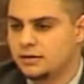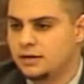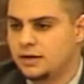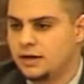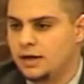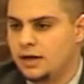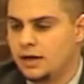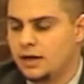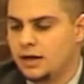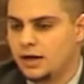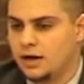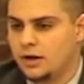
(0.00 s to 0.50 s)

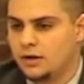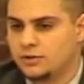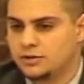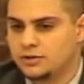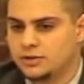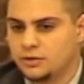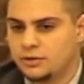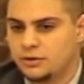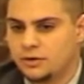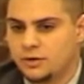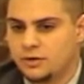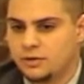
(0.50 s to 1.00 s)

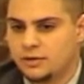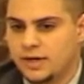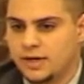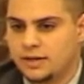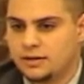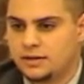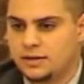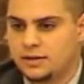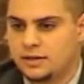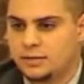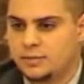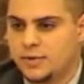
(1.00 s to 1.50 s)
Understanding
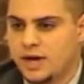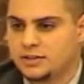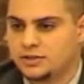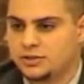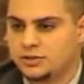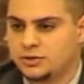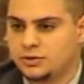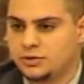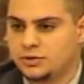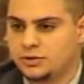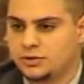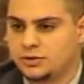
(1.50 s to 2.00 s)
computer
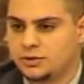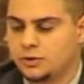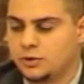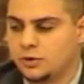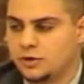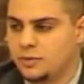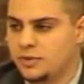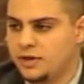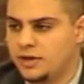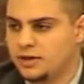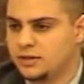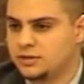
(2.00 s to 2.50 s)
software
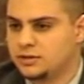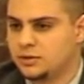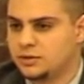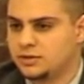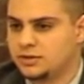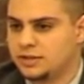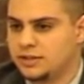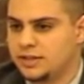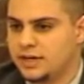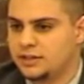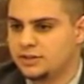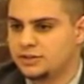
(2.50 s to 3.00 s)
is
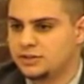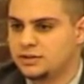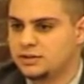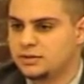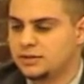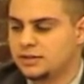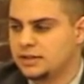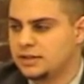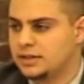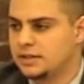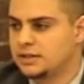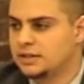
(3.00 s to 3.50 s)
key.
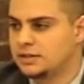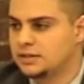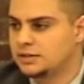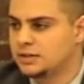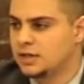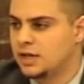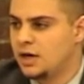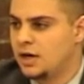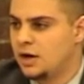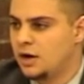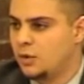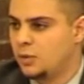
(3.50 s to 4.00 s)
And
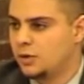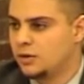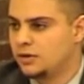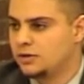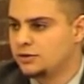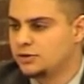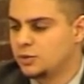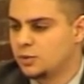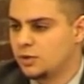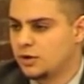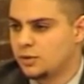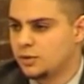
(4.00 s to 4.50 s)

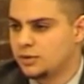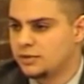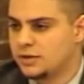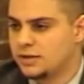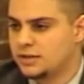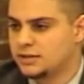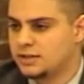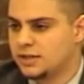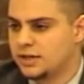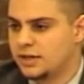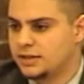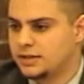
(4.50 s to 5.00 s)
in
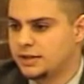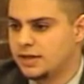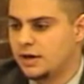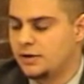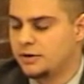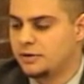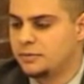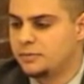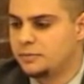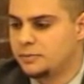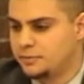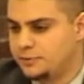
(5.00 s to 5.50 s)

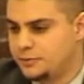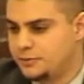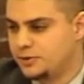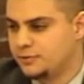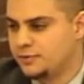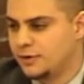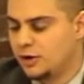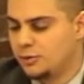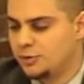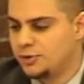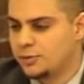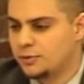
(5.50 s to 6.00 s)
any
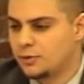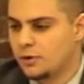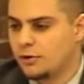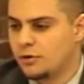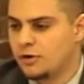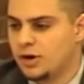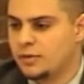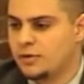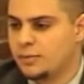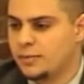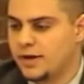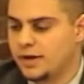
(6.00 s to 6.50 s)
job at this
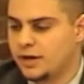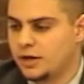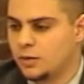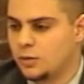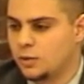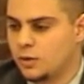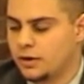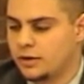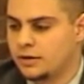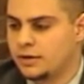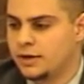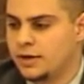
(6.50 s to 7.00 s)
point, you
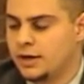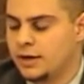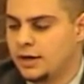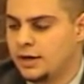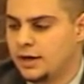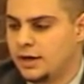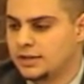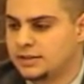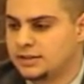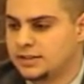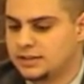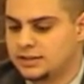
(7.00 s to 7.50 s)
cannot get a
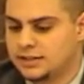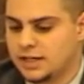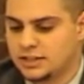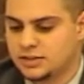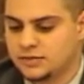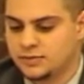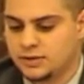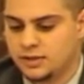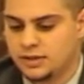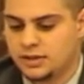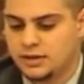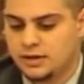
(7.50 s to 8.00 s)
good
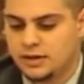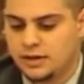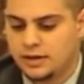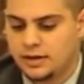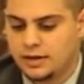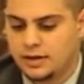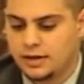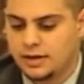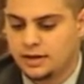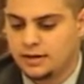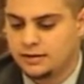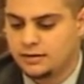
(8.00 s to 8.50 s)
job
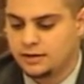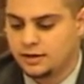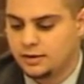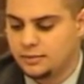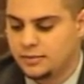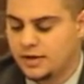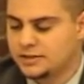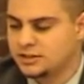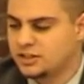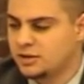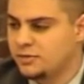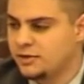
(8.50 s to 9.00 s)
and not
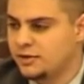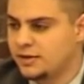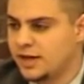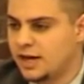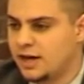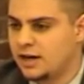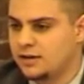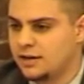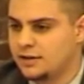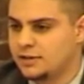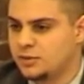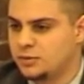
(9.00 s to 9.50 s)
understand
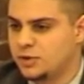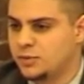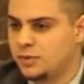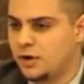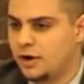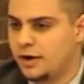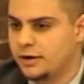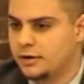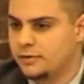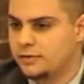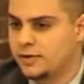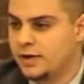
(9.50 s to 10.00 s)
how computers
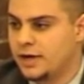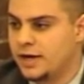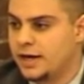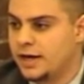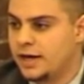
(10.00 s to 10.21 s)
work in this